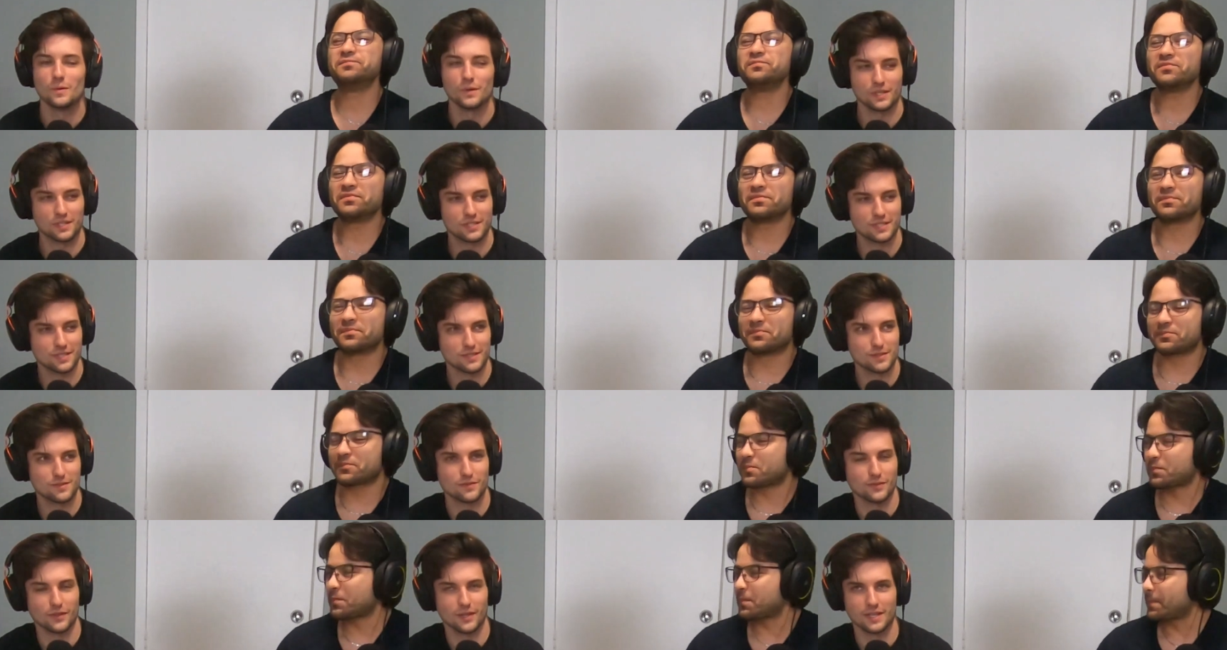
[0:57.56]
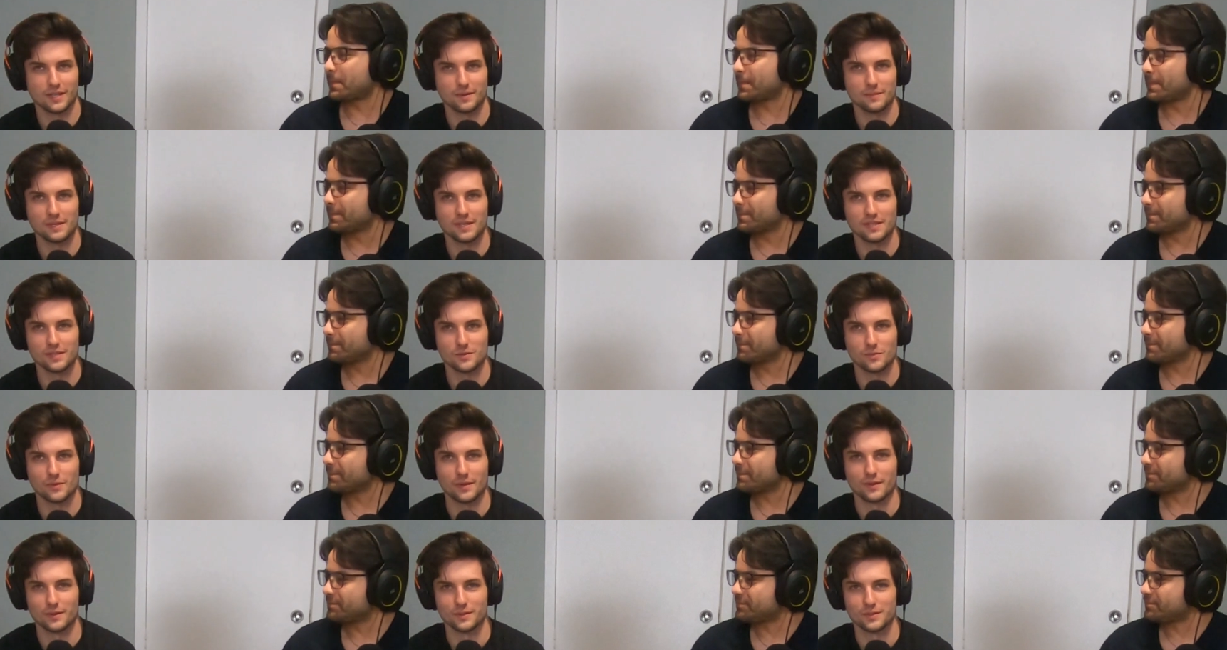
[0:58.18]
Speaker 1: Which is funny
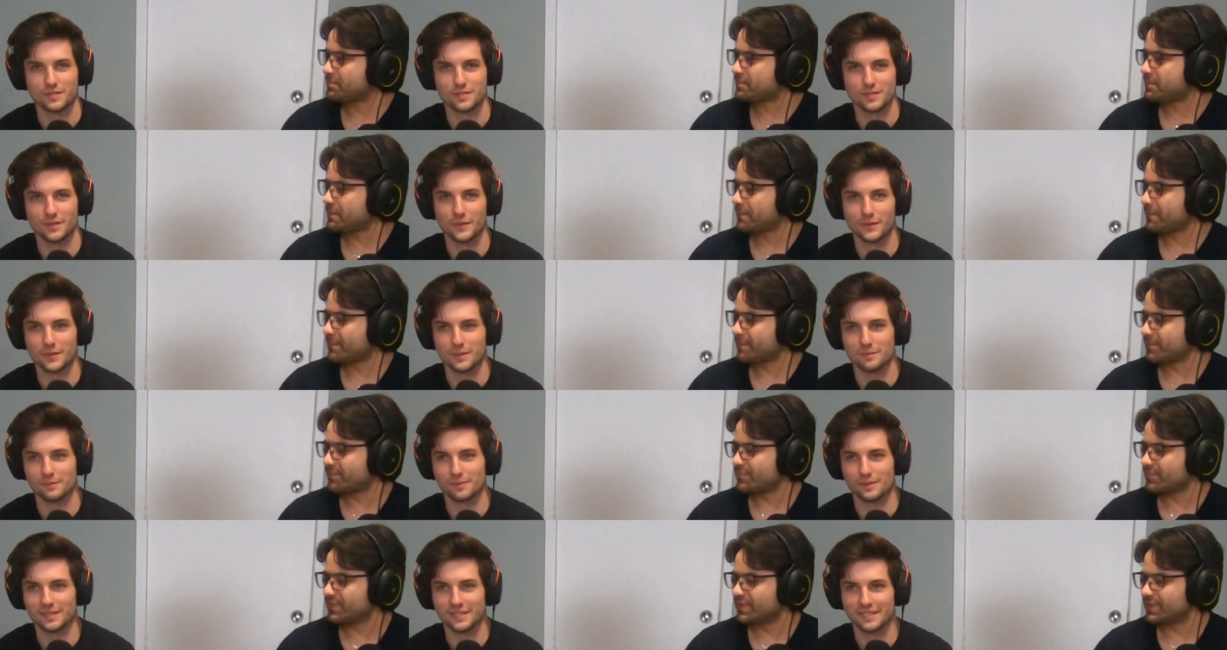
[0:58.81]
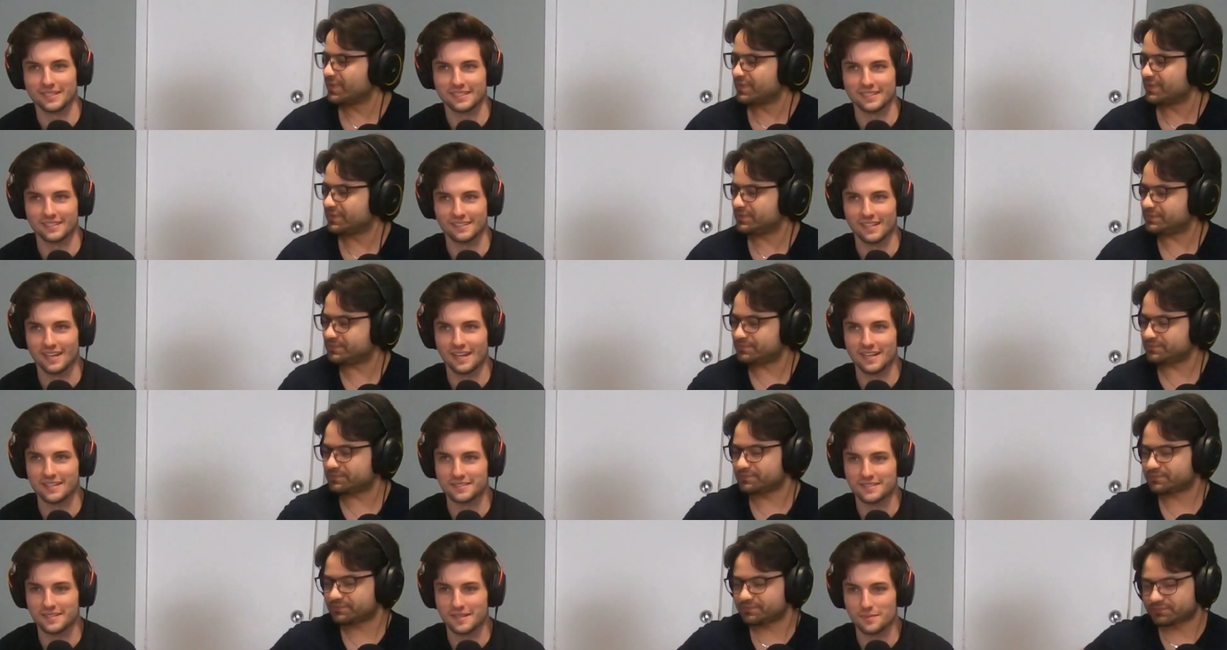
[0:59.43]
because we were so complaining
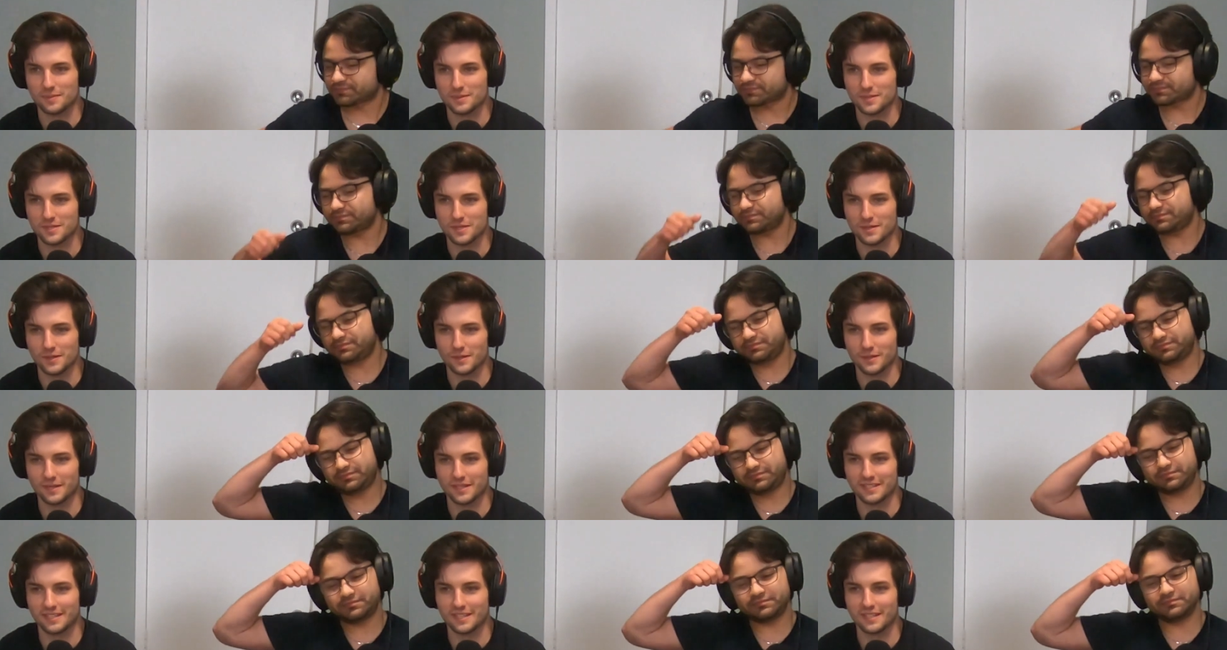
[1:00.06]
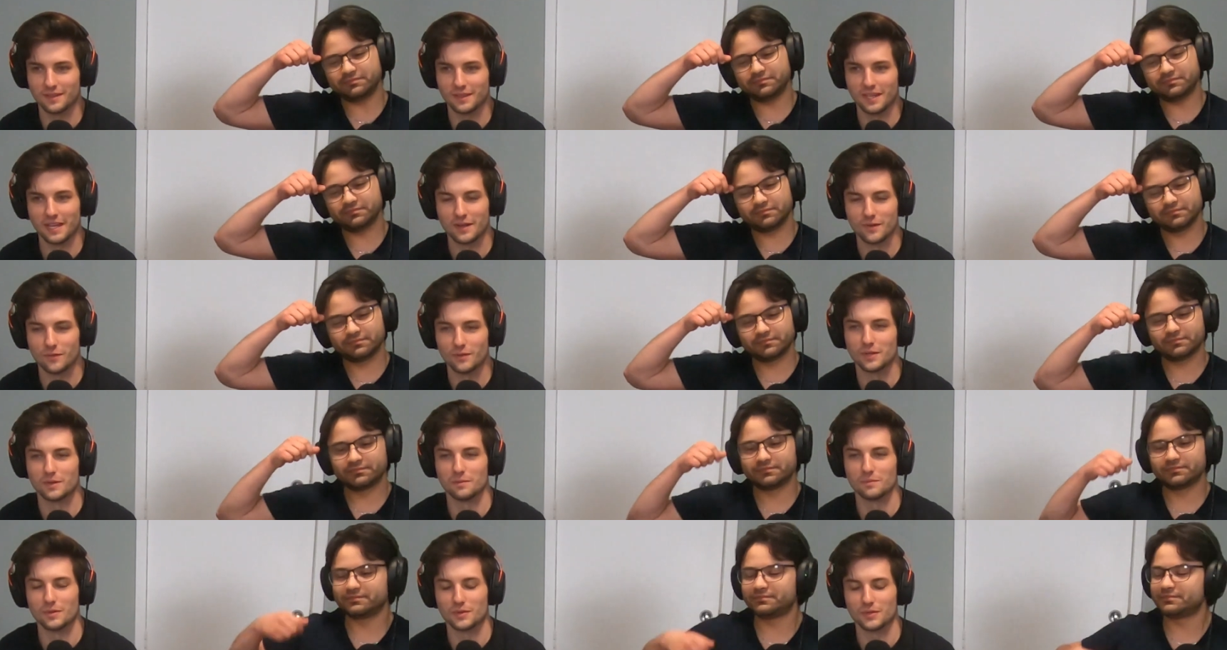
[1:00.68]
last episode. And then, like,
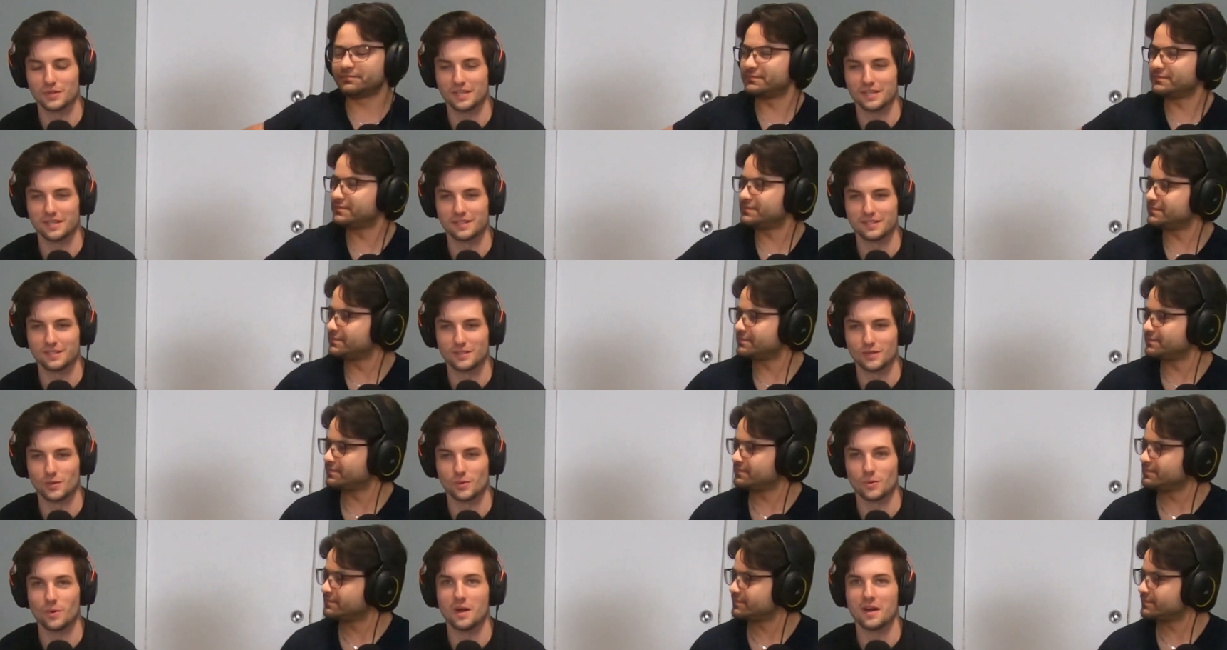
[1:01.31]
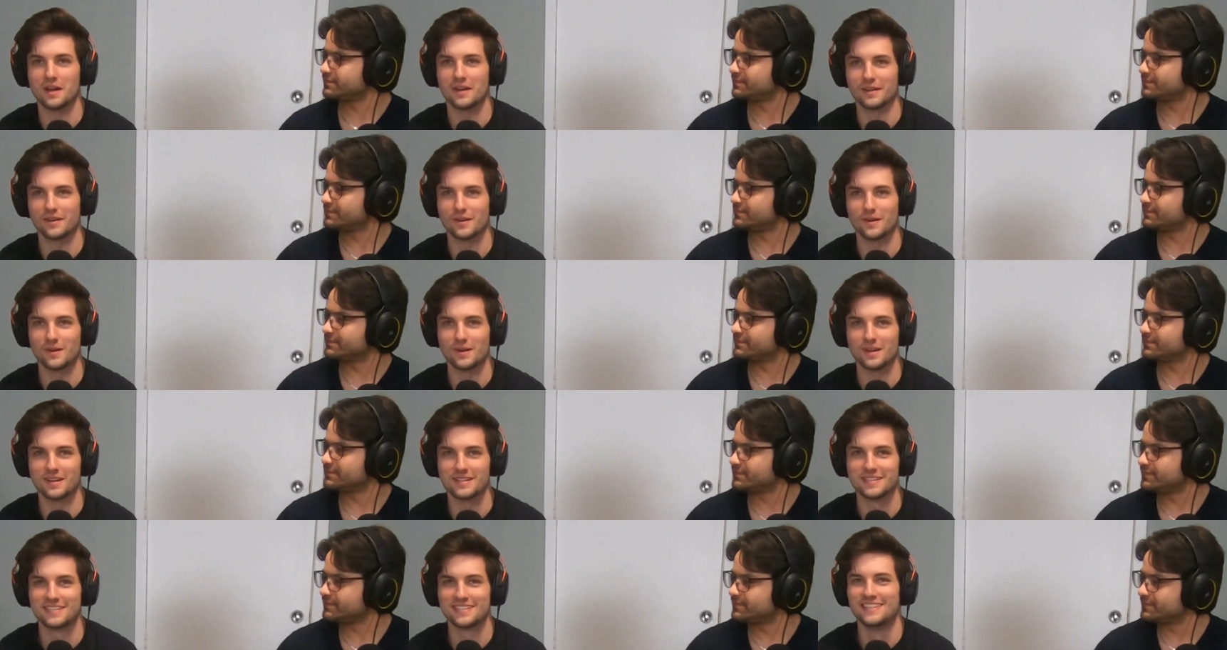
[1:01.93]
we were both, like, crying
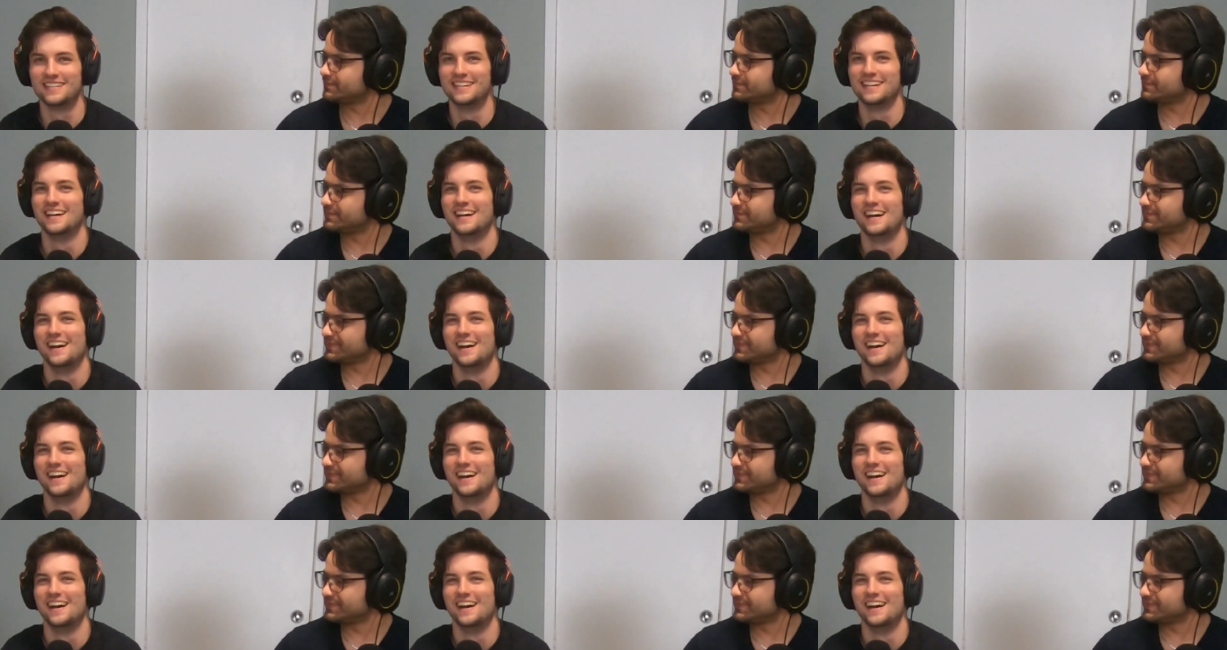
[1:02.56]
our eyes